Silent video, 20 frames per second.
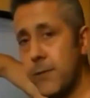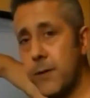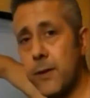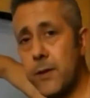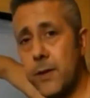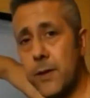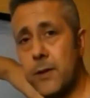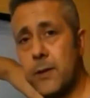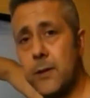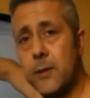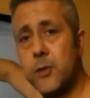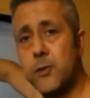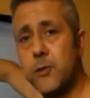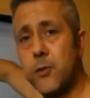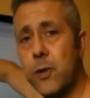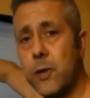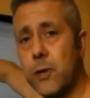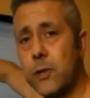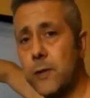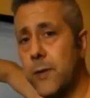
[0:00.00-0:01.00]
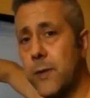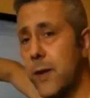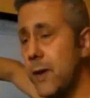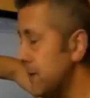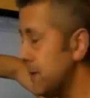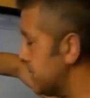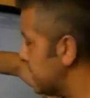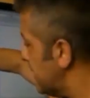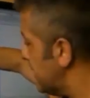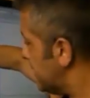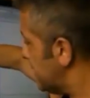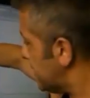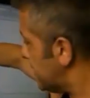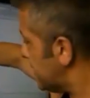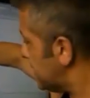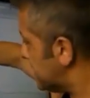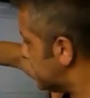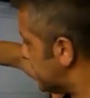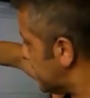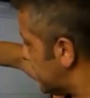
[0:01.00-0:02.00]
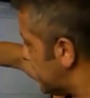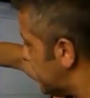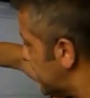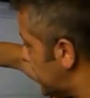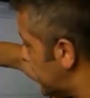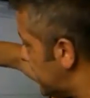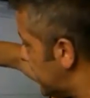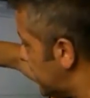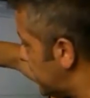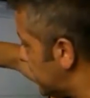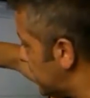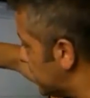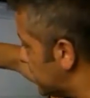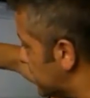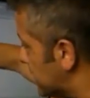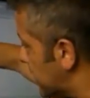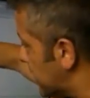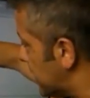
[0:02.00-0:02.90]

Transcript: of the destroyer's face, you can see it